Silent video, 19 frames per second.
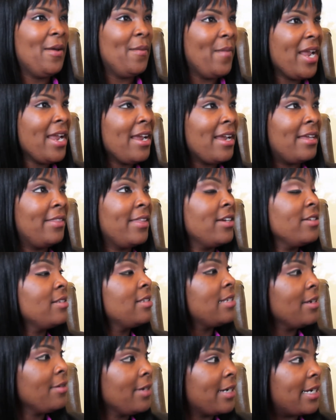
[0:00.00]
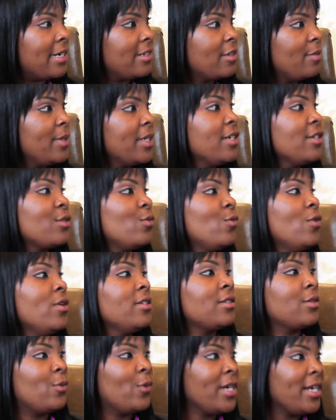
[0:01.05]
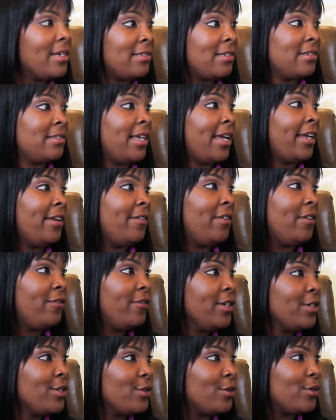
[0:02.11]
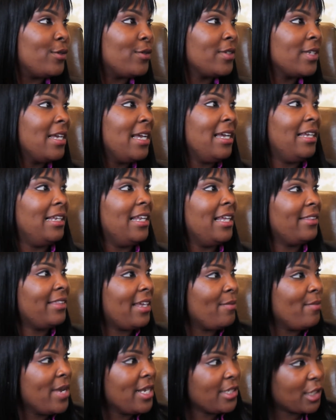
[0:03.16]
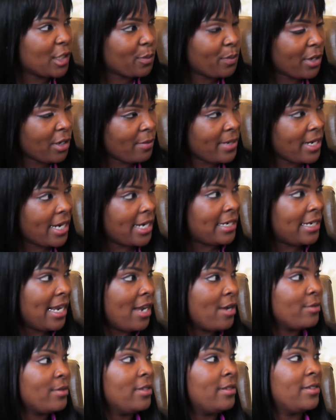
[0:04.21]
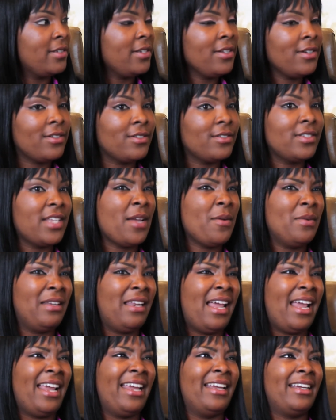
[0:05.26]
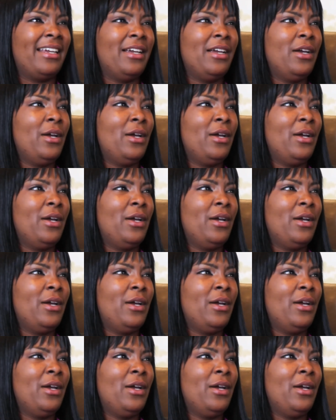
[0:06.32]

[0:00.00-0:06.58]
man, they're serious because once we as executive officials let that message permeate down to the senators, they were like,